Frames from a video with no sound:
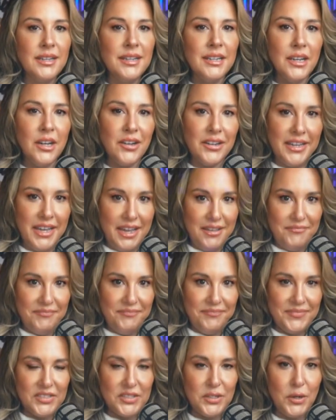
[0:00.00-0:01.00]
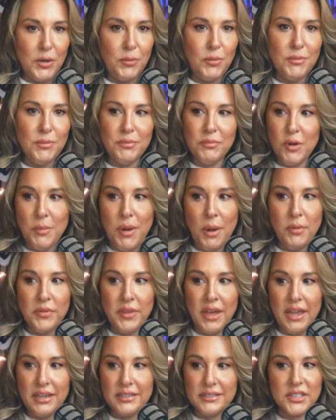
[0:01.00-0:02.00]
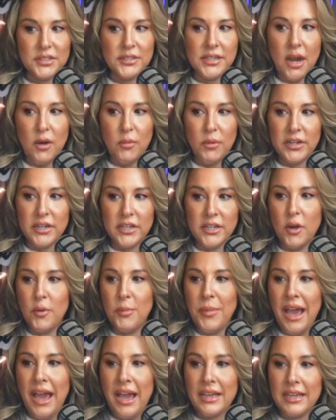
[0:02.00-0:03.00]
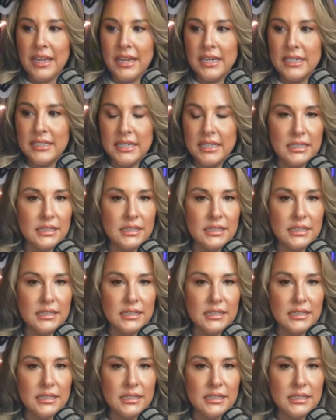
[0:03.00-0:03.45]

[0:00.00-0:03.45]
Okay, so remember that. So now we're going to go back and